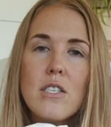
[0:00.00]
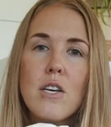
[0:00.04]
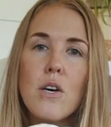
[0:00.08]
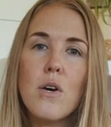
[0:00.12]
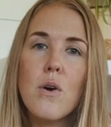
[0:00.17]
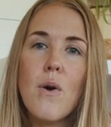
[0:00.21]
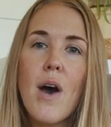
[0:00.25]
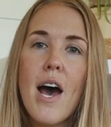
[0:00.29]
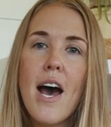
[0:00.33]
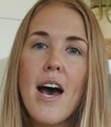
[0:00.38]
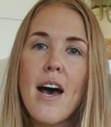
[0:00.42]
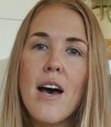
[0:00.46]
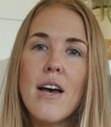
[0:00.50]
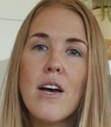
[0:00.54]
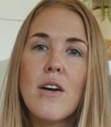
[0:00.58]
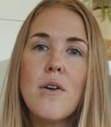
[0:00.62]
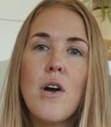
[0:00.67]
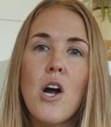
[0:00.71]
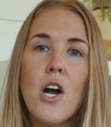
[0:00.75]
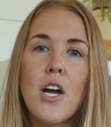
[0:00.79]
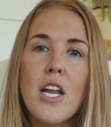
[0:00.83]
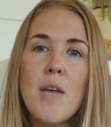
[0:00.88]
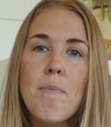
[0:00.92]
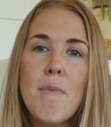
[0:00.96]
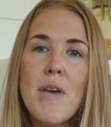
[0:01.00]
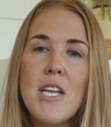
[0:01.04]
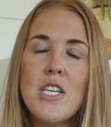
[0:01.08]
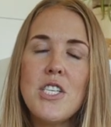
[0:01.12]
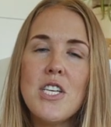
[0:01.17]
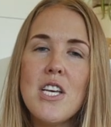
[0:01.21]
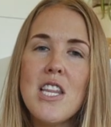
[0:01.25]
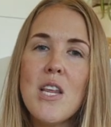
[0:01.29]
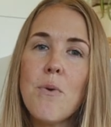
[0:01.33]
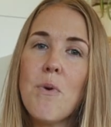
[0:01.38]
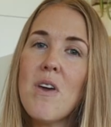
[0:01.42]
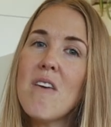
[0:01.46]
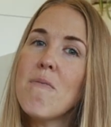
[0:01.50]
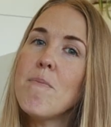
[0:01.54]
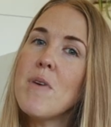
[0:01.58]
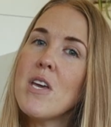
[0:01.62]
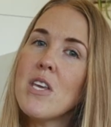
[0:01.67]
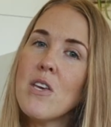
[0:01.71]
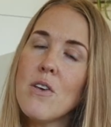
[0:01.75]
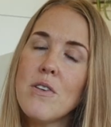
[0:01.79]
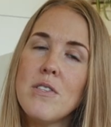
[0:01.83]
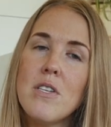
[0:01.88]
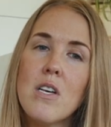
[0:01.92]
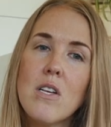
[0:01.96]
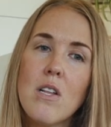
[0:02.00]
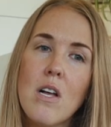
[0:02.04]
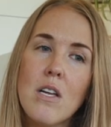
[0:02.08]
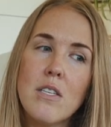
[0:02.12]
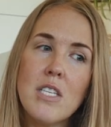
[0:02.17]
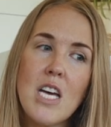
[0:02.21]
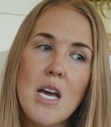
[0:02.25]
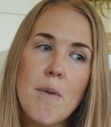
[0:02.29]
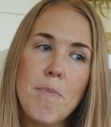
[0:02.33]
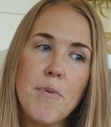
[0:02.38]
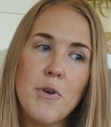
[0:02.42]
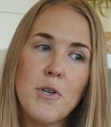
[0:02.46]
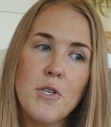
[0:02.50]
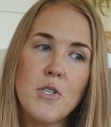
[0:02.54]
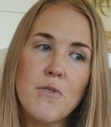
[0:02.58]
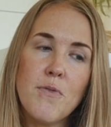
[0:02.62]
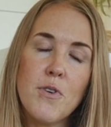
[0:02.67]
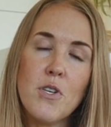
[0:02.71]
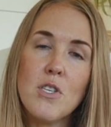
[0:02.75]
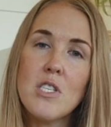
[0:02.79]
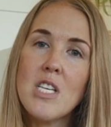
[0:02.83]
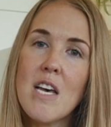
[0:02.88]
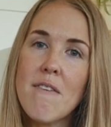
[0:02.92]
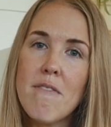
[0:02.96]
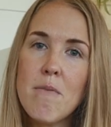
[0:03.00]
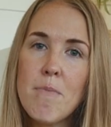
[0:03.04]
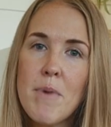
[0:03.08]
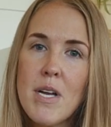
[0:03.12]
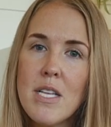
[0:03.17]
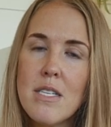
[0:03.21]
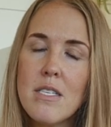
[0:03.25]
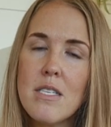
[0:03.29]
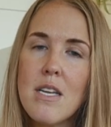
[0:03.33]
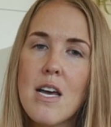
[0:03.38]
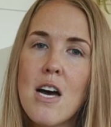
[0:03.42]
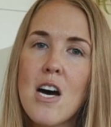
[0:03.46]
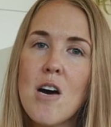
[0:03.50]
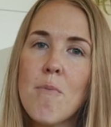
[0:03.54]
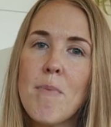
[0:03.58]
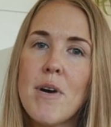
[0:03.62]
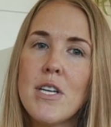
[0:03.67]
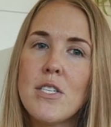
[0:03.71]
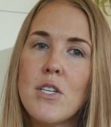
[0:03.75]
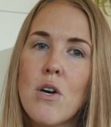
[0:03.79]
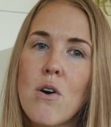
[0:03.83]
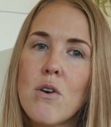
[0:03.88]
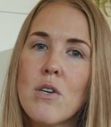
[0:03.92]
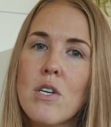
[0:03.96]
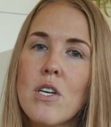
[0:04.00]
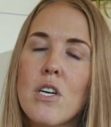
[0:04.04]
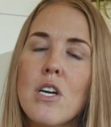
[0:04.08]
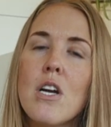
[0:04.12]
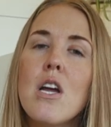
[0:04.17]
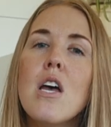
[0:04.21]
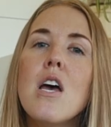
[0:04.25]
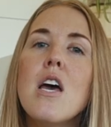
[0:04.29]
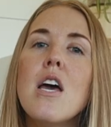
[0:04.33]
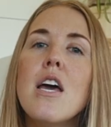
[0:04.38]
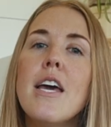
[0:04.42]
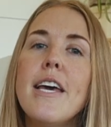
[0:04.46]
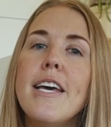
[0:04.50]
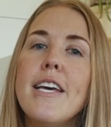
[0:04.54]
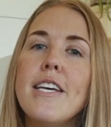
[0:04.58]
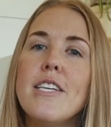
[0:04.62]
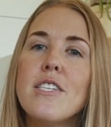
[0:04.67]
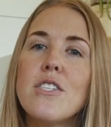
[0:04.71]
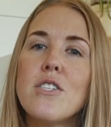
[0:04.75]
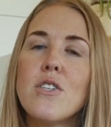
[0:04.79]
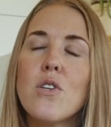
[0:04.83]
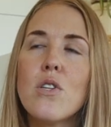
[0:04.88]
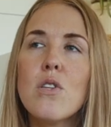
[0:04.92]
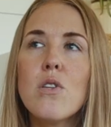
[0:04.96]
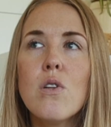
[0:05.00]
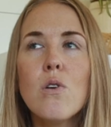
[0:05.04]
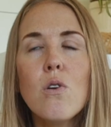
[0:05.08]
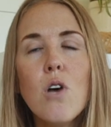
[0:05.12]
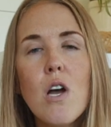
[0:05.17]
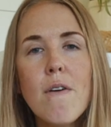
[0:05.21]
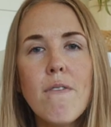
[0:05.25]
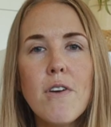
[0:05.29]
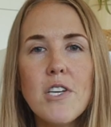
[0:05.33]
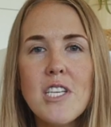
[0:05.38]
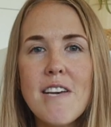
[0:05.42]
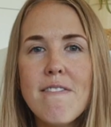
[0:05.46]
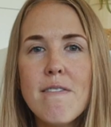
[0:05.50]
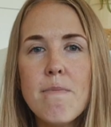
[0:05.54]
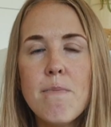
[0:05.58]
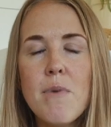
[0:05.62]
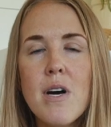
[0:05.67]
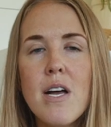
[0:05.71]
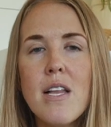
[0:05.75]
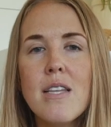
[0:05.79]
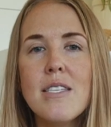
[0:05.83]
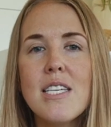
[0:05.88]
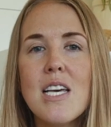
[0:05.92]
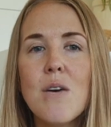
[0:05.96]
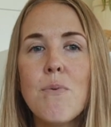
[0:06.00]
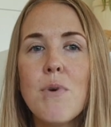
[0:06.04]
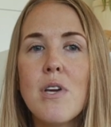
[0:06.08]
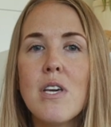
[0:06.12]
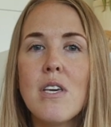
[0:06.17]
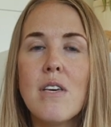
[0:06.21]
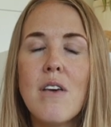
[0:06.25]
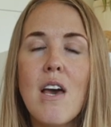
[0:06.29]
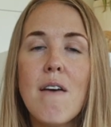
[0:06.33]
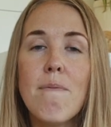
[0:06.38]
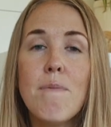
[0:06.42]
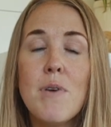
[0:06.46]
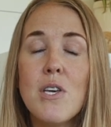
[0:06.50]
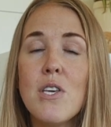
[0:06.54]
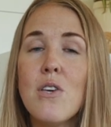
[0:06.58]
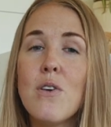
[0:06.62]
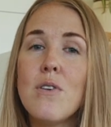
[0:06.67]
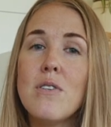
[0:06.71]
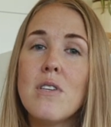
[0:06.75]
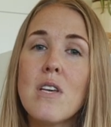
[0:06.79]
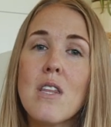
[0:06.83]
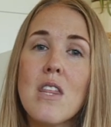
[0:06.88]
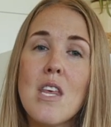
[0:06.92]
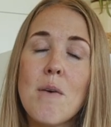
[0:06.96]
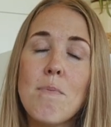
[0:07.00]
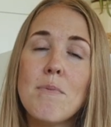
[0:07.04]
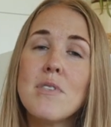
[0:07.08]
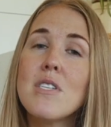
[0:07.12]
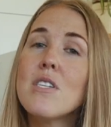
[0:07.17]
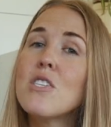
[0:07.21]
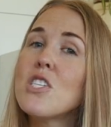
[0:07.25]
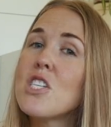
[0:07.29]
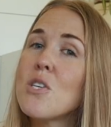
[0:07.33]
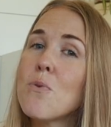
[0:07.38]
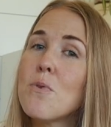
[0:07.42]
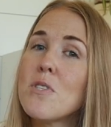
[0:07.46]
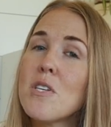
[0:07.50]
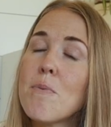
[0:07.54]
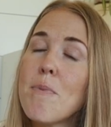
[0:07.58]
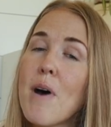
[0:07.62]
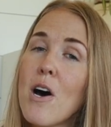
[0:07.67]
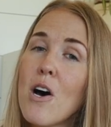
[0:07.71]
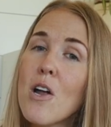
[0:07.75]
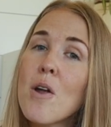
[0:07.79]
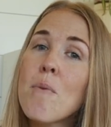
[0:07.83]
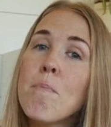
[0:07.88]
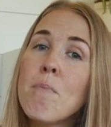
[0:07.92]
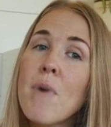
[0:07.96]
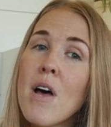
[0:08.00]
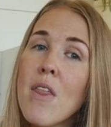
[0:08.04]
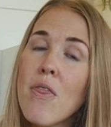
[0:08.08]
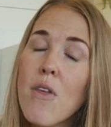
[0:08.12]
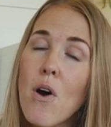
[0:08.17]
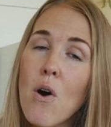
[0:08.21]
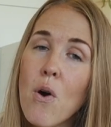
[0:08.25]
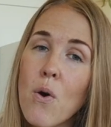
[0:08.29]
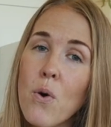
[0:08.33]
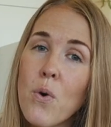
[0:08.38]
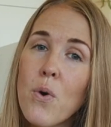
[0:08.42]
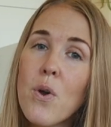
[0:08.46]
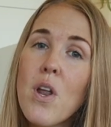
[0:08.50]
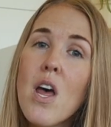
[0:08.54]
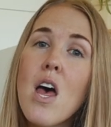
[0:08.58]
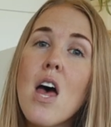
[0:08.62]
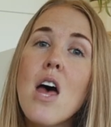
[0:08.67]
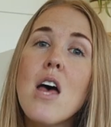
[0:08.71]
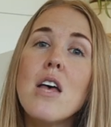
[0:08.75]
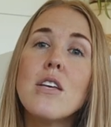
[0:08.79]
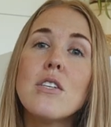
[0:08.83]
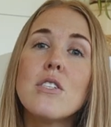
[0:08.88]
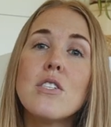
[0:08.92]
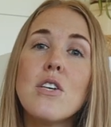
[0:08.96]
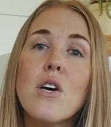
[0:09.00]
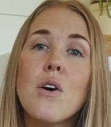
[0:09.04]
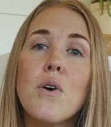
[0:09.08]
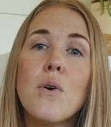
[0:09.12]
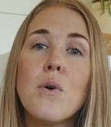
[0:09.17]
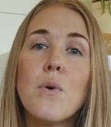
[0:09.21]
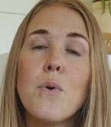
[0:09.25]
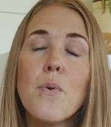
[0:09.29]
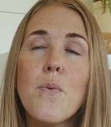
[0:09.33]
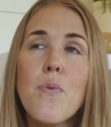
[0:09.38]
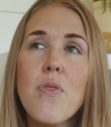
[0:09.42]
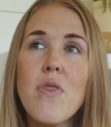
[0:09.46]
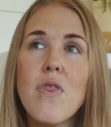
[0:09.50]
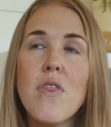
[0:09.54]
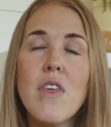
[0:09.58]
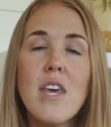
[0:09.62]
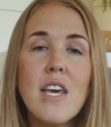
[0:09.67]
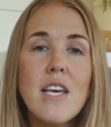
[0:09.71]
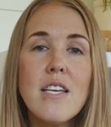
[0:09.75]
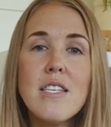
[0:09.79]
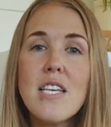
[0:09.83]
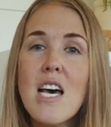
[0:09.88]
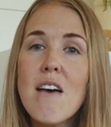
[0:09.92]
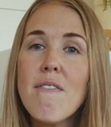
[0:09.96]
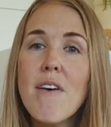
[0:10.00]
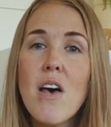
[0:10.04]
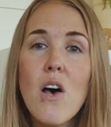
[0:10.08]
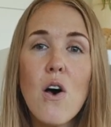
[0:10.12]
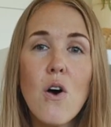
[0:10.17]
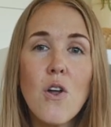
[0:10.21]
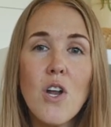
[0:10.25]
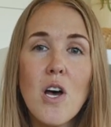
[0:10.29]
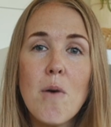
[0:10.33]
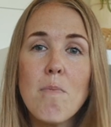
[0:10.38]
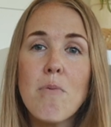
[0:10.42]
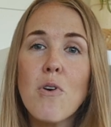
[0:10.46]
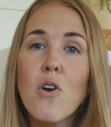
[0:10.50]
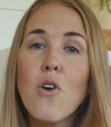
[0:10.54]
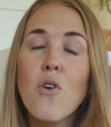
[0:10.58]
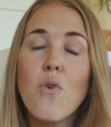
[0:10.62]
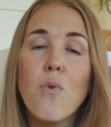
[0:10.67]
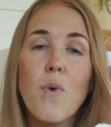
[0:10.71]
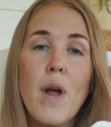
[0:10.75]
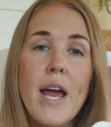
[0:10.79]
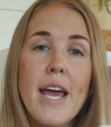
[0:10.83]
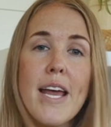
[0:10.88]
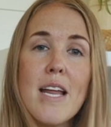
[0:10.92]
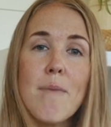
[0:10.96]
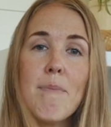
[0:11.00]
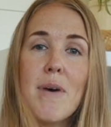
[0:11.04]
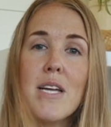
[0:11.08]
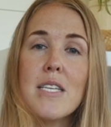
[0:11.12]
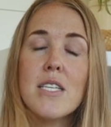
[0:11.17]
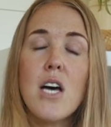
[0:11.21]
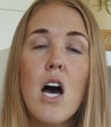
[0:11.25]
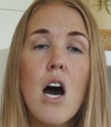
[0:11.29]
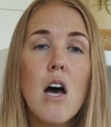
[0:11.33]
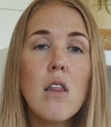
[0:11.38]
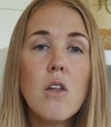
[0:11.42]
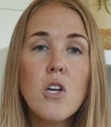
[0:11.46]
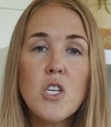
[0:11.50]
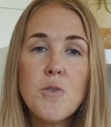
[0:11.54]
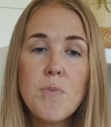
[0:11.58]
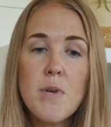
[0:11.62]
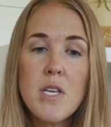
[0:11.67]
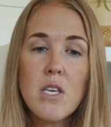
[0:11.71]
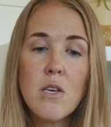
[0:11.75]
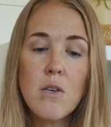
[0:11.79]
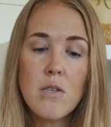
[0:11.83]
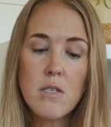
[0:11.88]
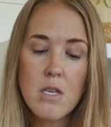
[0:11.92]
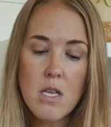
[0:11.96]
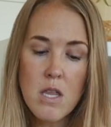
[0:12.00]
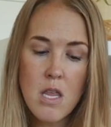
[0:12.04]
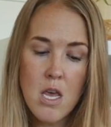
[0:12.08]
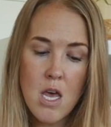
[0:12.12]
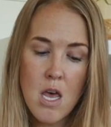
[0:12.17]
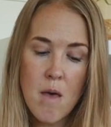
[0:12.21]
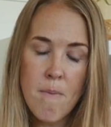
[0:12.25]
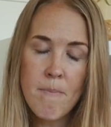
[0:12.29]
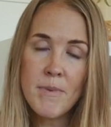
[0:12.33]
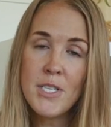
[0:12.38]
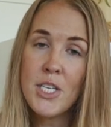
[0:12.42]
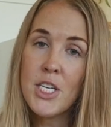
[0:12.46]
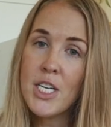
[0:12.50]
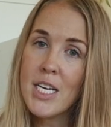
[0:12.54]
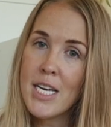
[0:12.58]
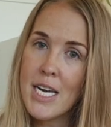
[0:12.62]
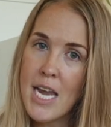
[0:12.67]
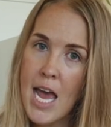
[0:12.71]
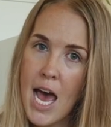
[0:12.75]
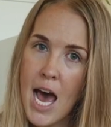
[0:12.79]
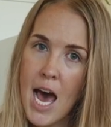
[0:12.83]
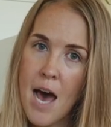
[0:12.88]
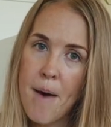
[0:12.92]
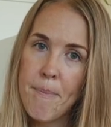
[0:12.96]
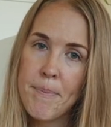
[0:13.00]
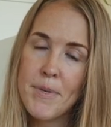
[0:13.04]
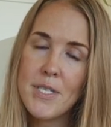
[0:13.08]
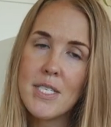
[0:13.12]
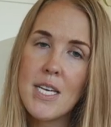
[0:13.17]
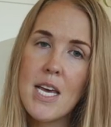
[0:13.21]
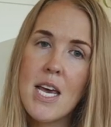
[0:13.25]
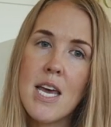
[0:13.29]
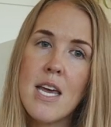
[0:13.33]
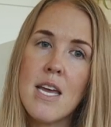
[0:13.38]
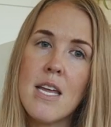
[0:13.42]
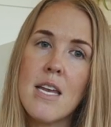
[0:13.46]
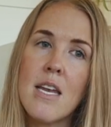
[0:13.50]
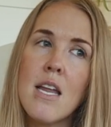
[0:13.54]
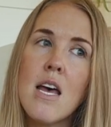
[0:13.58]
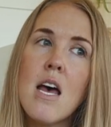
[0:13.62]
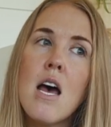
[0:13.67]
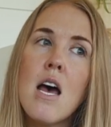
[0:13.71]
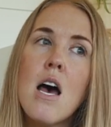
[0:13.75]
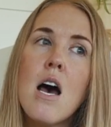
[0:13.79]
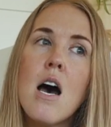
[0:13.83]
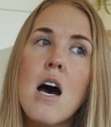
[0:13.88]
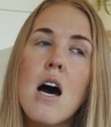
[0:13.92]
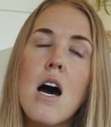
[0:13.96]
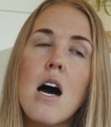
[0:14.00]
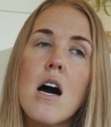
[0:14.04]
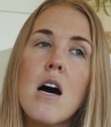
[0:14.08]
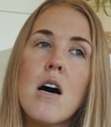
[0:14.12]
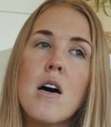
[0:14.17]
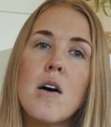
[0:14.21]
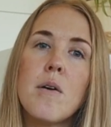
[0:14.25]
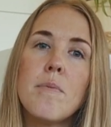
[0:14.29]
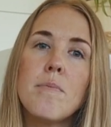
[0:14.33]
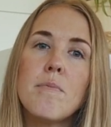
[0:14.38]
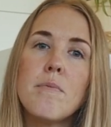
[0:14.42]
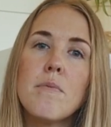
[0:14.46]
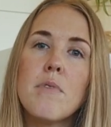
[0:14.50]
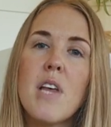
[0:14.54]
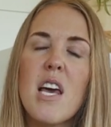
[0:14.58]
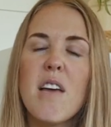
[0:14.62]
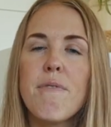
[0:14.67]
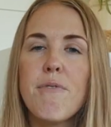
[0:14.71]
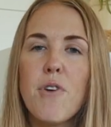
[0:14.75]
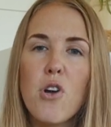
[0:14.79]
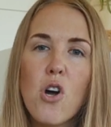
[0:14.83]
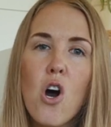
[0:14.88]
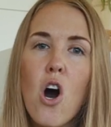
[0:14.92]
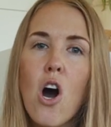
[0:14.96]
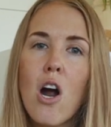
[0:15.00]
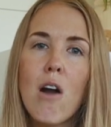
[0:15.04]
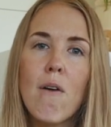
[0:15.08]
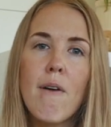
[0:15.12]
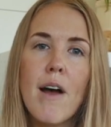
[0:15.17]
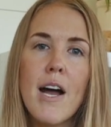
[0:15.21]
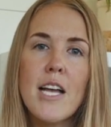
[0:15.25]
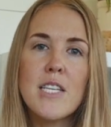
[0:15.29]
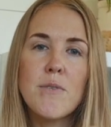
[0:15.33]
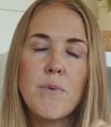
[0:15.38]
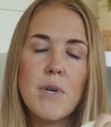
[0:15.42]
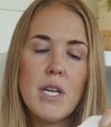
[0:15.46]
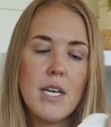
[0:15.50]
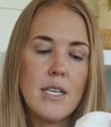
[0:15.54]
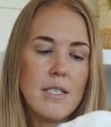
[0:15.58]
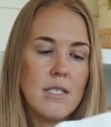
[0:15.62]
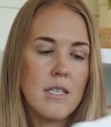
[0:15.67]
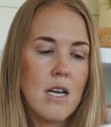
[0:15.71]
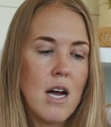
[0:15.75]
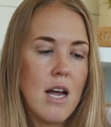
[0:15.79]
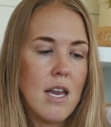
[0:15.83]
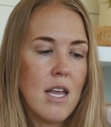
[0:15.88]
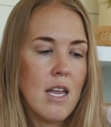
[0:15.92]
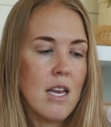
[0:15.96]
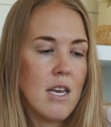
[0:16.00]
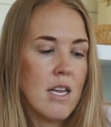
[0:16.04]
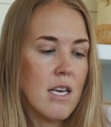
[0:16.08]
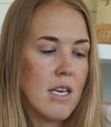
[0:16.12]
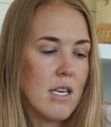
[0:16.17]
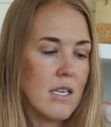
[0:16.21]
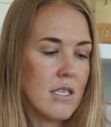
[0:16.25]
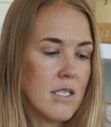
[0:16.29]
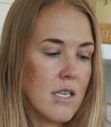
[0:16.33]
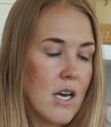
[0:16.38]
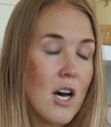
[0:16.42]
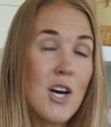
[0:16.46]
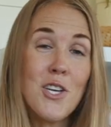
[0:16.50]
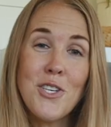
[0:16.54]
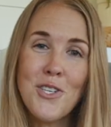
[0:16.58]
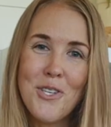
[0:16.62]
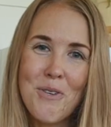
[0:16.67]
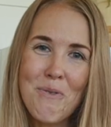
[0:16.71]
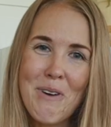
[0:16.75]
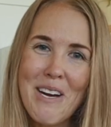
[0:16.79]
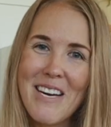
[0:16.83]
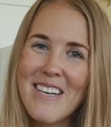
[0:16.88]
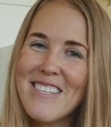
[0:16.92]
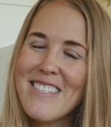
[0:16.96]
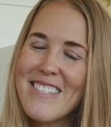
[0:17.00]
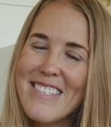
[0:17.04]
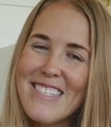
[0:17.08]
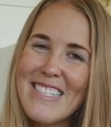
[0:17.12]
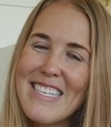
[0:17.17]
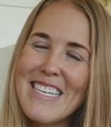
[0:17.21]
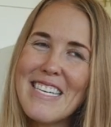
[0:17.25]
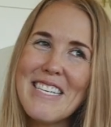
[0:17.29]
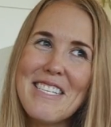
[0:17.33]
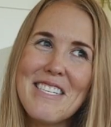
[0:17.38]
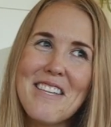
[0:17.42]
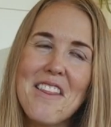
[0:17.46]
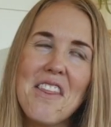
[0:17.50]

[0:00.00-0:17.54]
So I already mentioned that we've been using cloth diapers for seven months now. My daughter is little over seven months and we have been using them since she was about a month old. So these have held up great. My toddler's been using them during naps and um, like for car rides when he's not in his underwear since he is